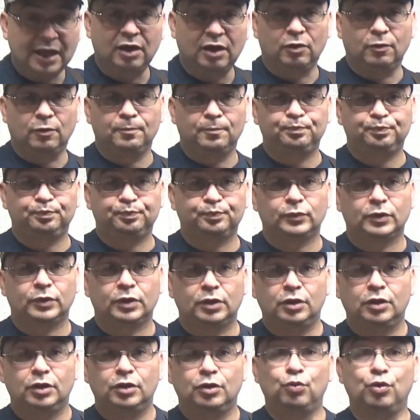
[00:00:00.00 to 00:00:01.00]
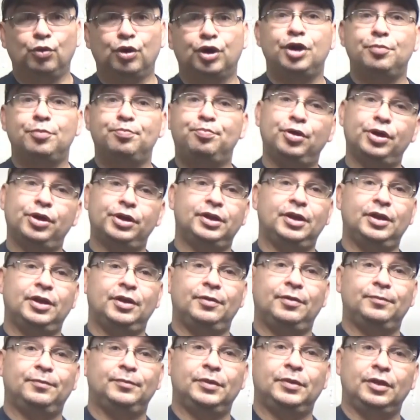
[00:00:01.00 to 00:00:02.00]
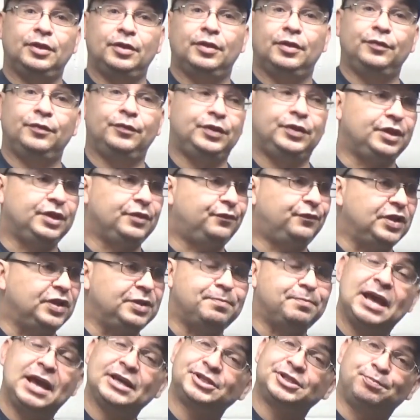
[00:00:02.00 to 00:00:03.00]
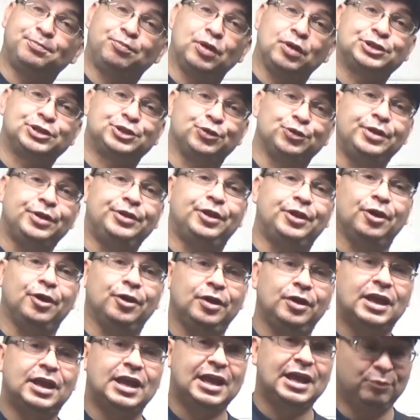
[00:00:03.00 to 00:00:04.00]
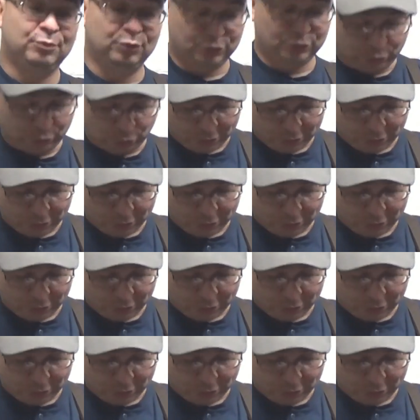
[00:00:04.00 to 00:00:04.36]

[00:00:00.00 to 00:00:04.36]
Now, we're going to put the feedback suppressor in there and we'll